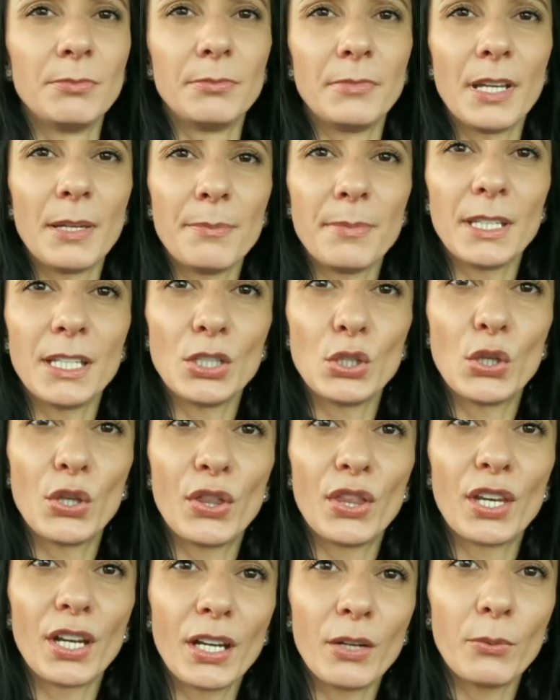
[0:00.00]
maybe
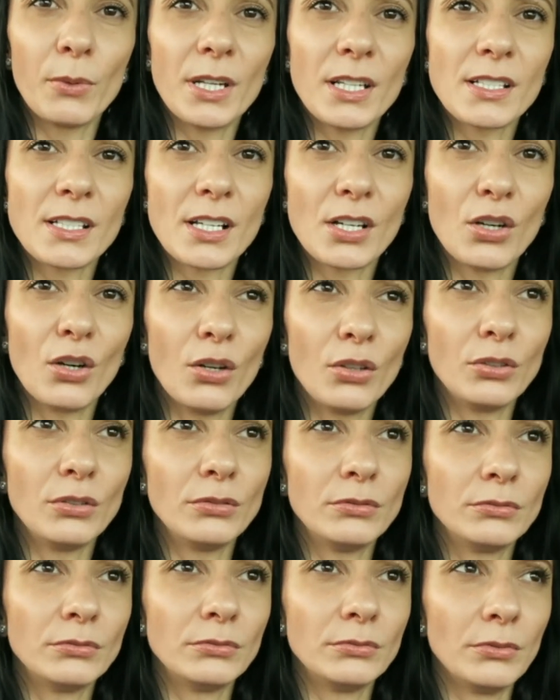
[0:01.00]
3 weeks
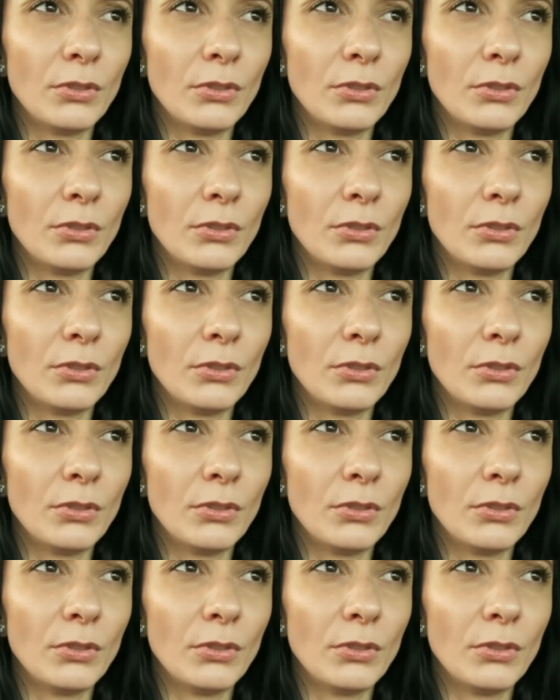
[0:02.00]
ago.